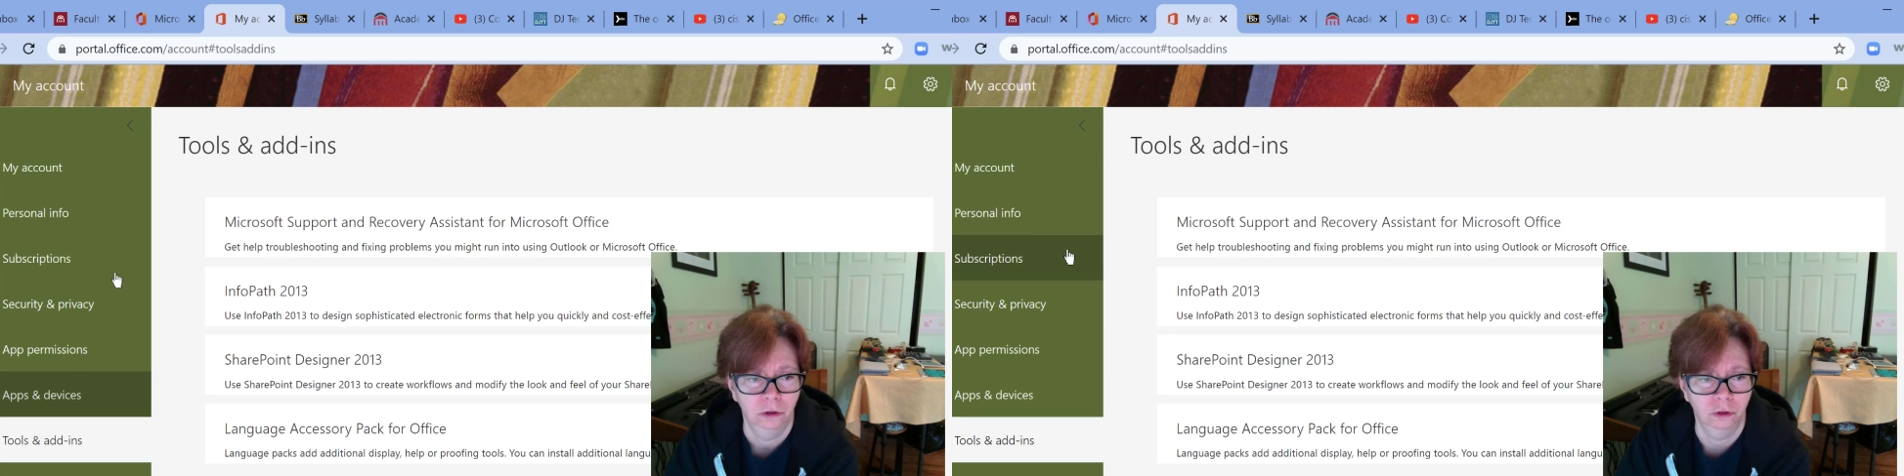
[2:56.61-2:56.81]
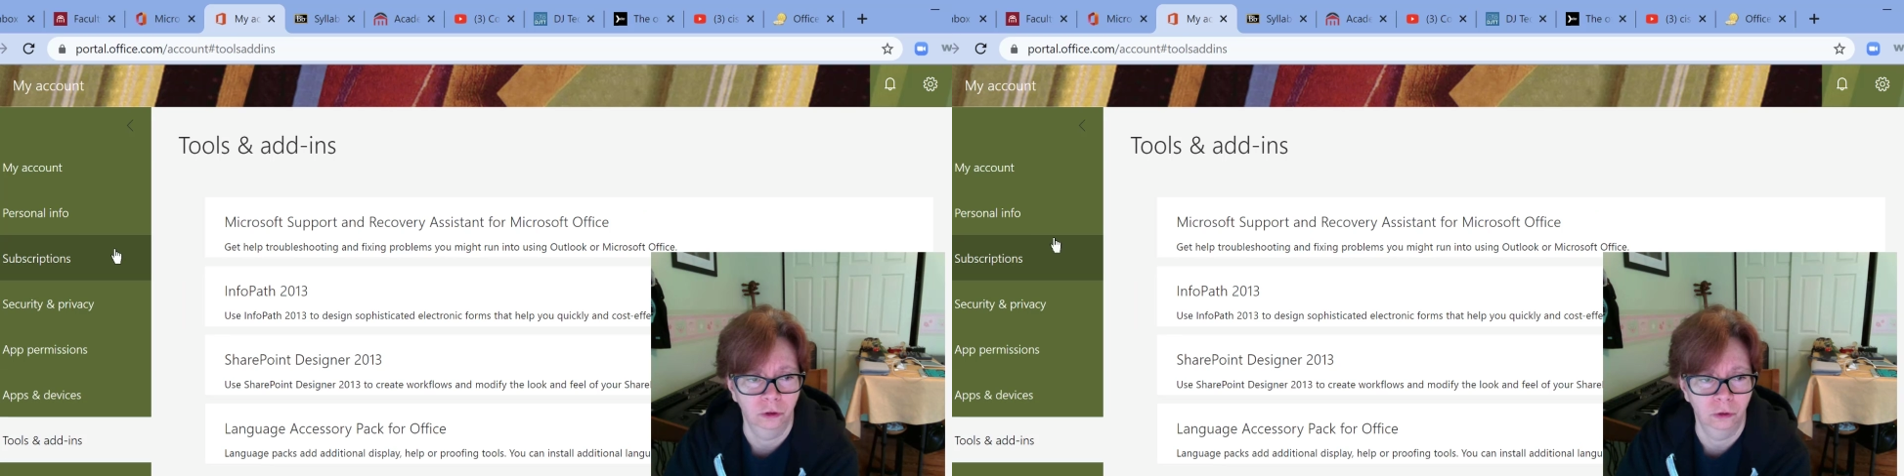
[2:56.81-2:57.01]

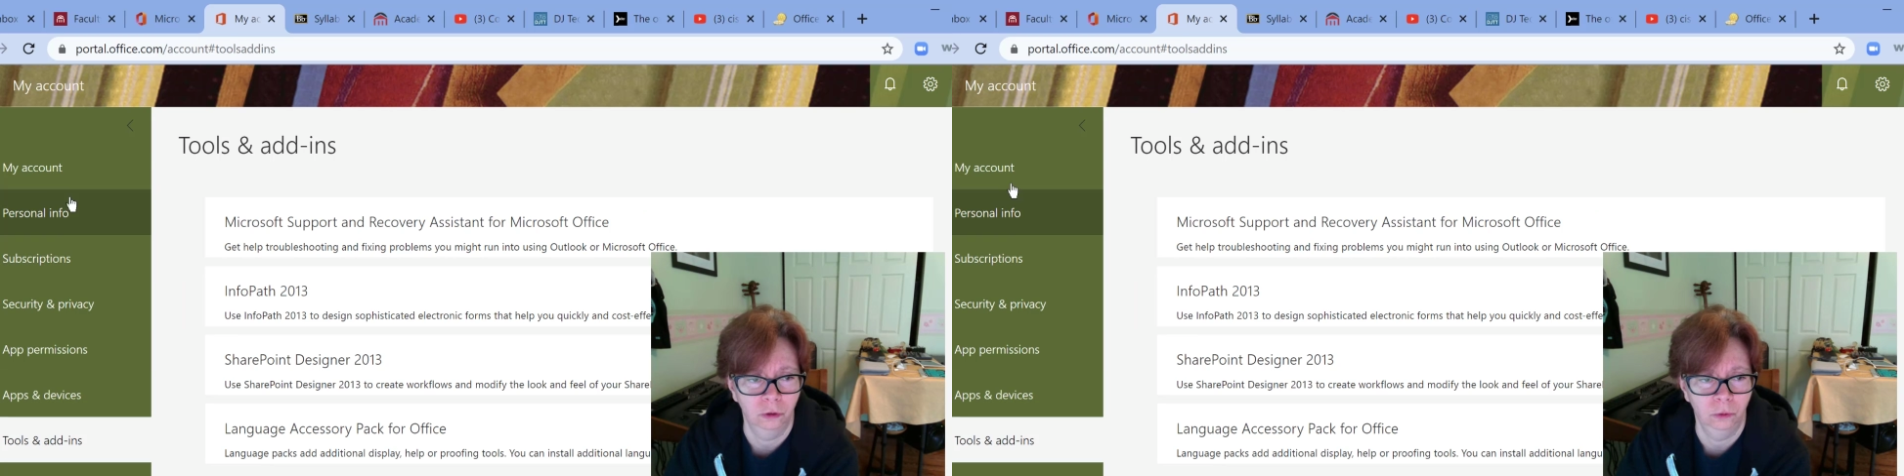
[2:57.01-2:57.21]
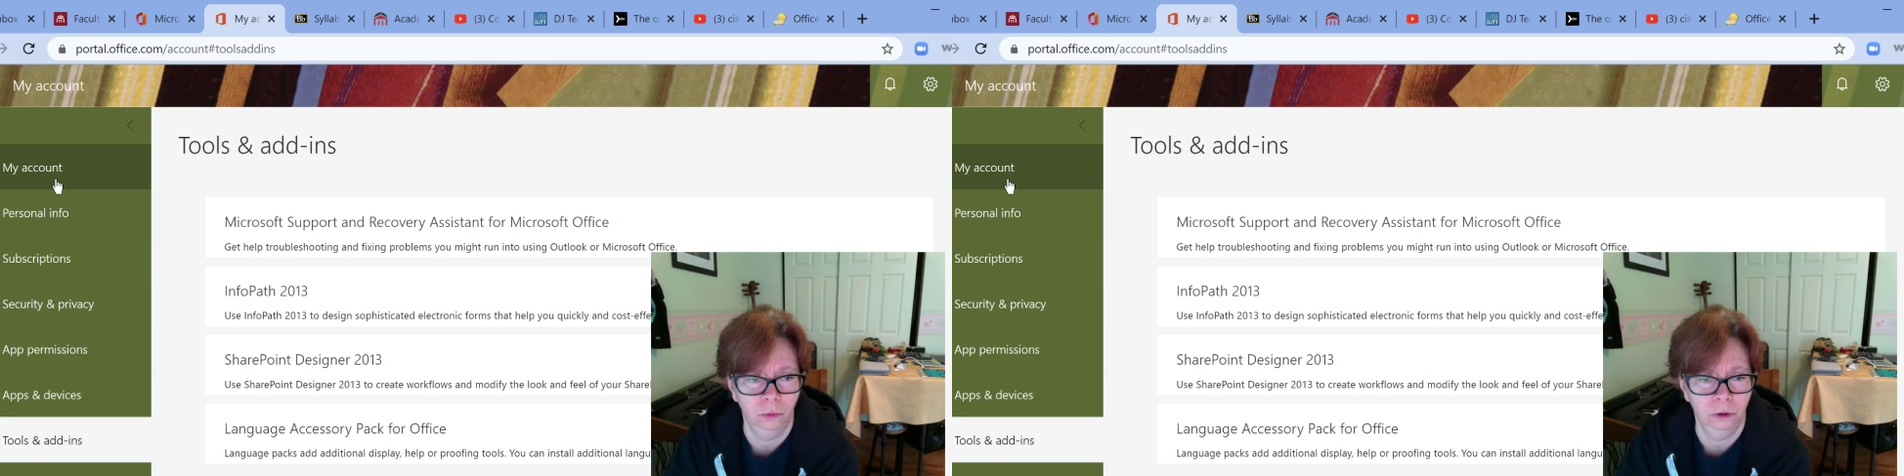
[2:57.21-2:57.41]

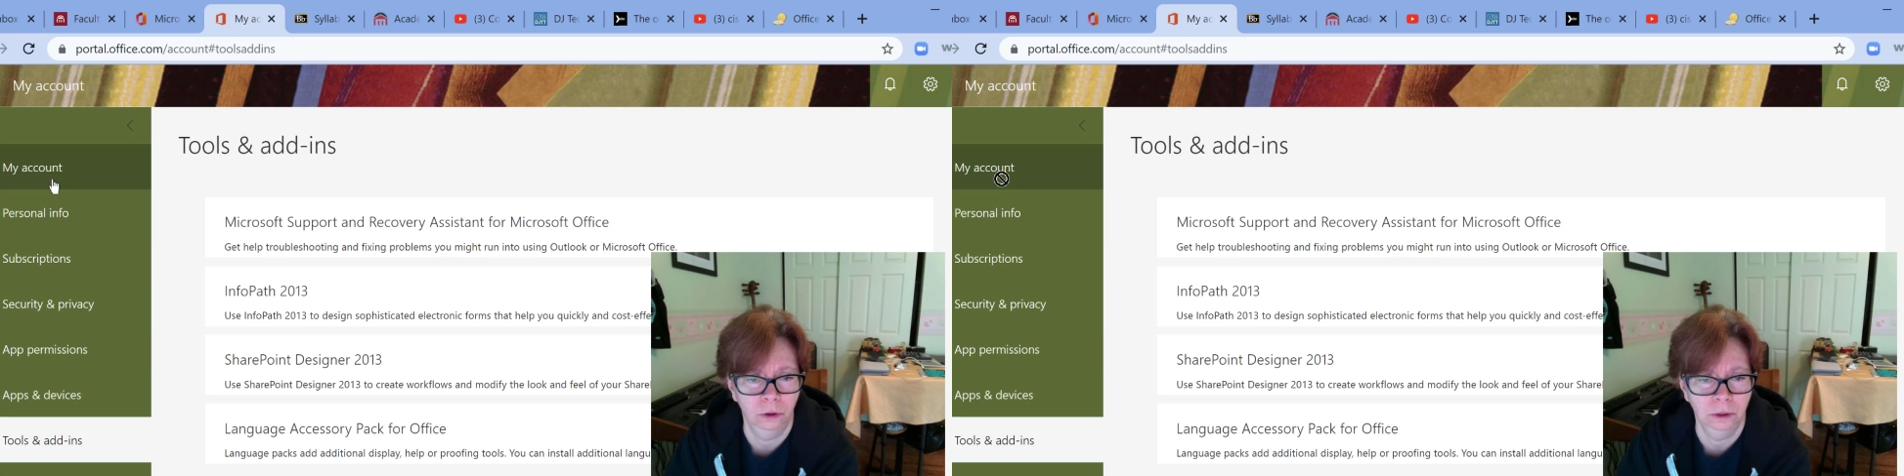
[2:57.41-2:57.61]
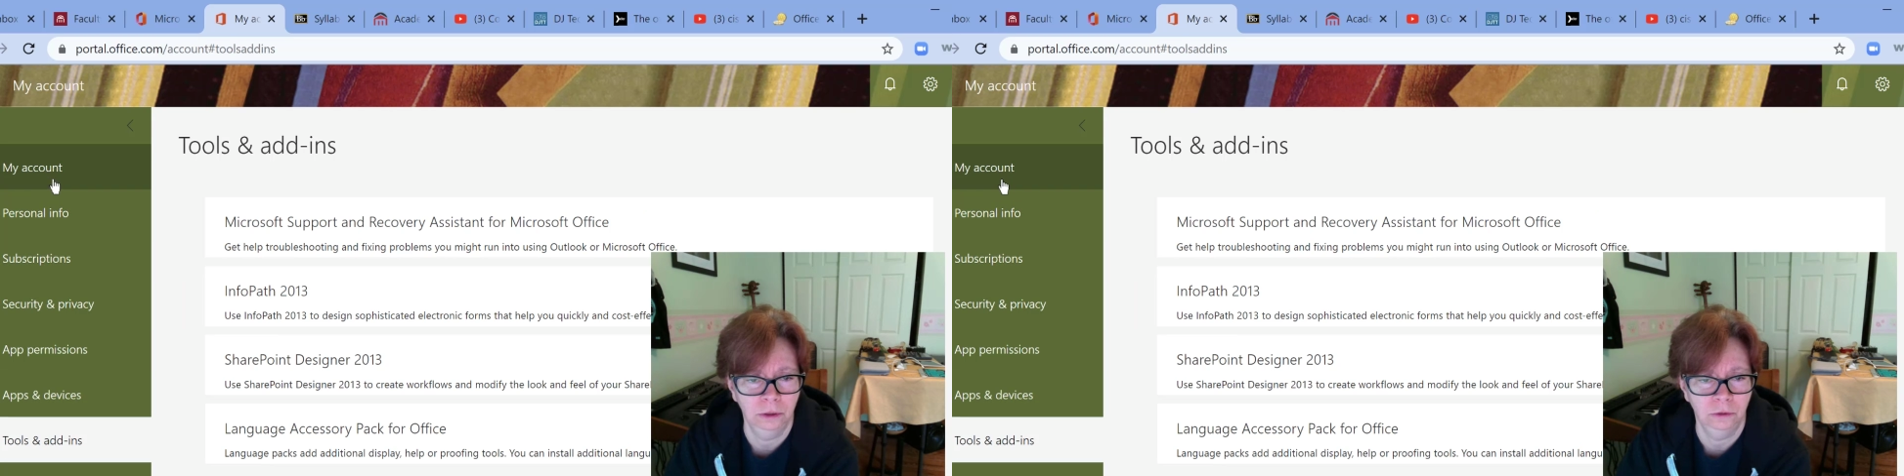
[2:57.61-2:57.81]
So we're
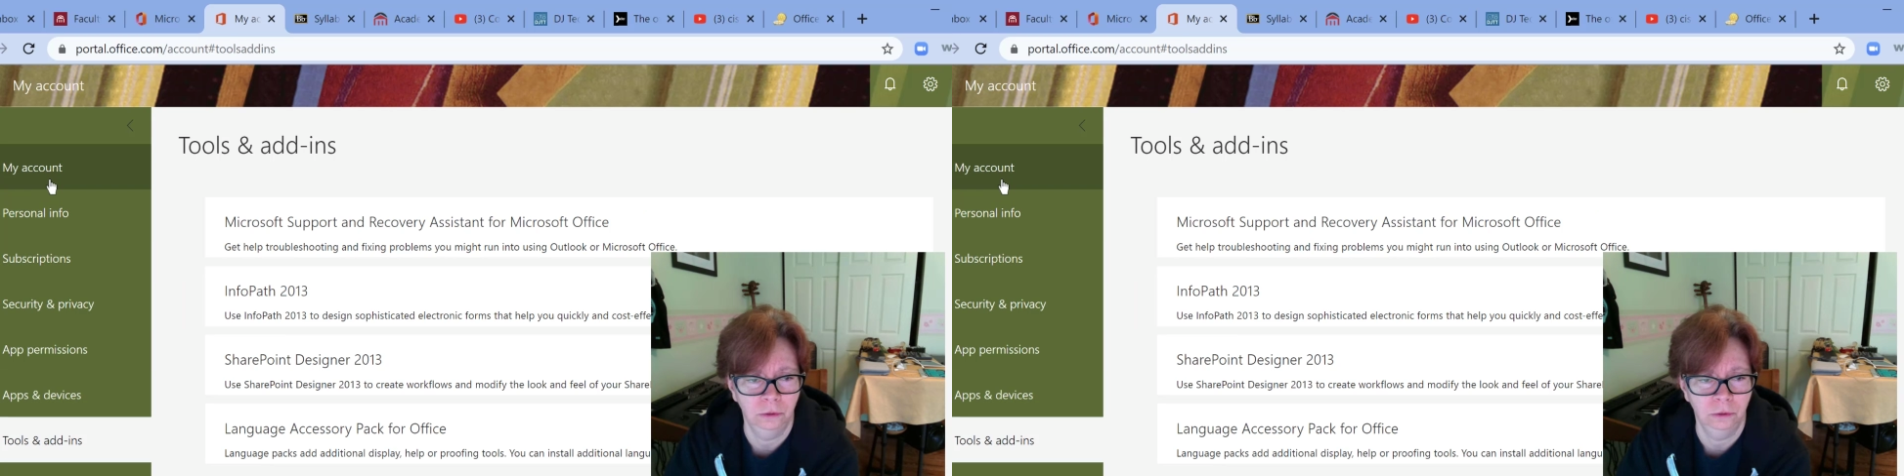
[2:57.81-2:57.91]
going